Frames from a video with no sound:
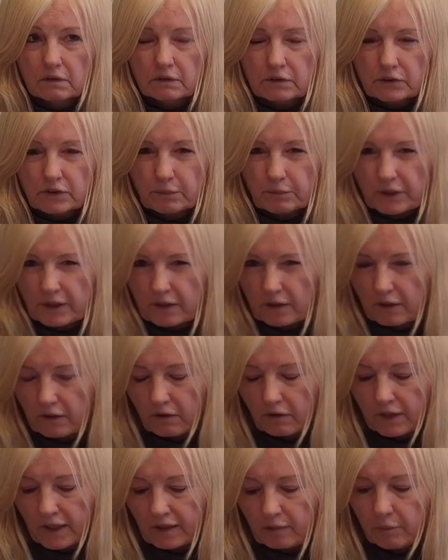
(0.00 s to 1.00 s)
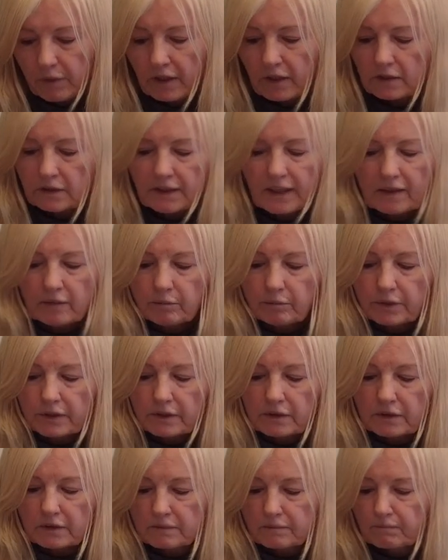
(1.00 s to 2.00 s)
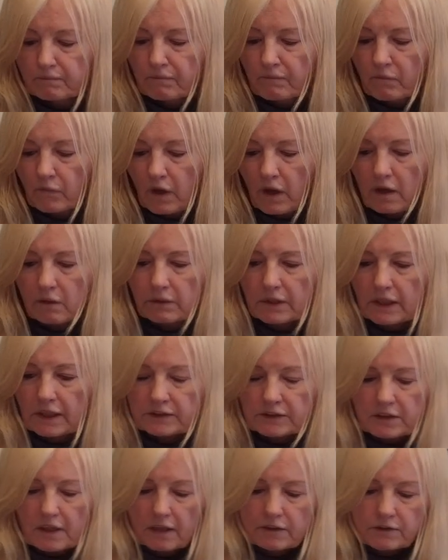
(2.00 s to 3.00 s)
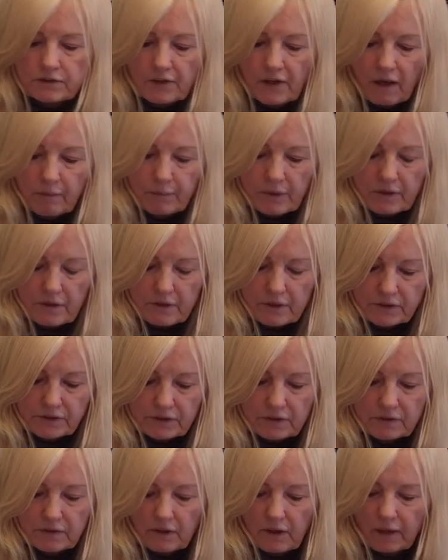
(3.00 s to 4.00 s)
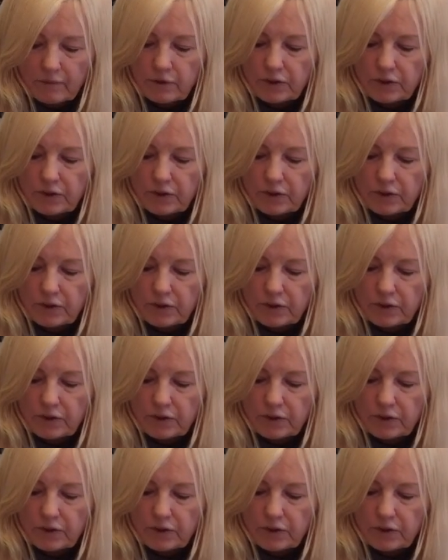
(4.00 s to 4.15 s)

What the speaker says: Somebody can correct me on that, but anyway, that's not the topic of this. I'm